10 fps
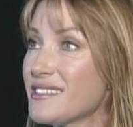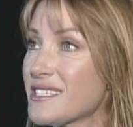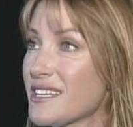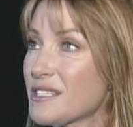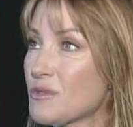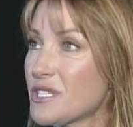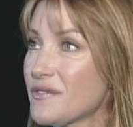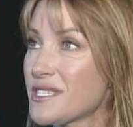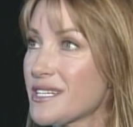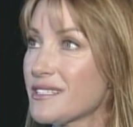There's nothing more
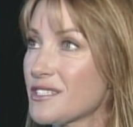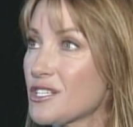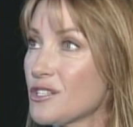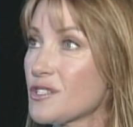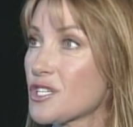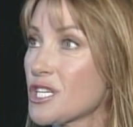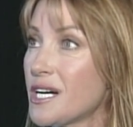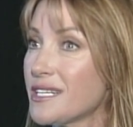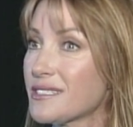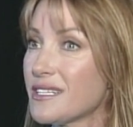devastating than to lose a
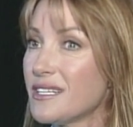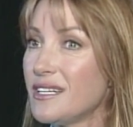child.